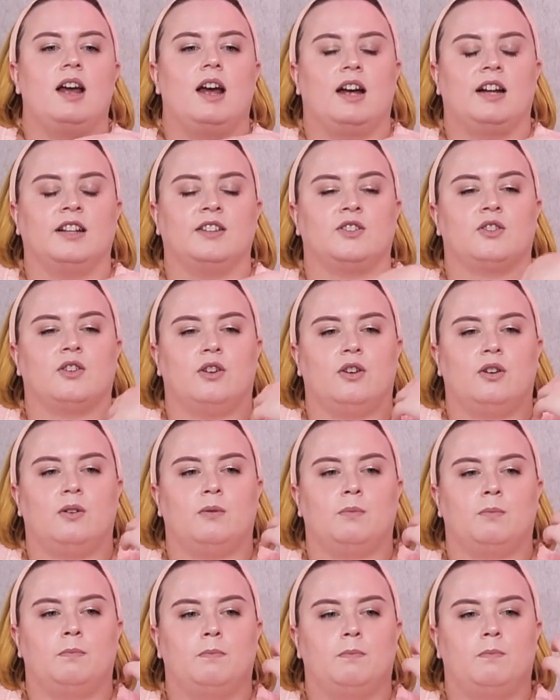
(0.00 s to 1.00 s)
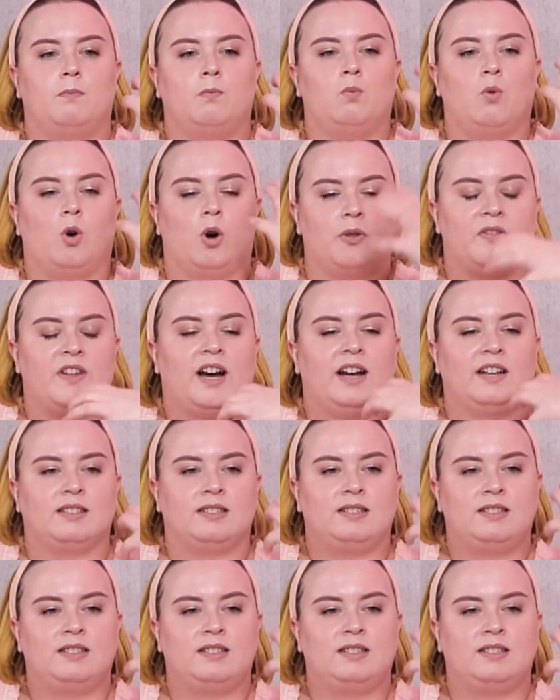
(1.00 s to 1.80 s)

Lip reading: And so what that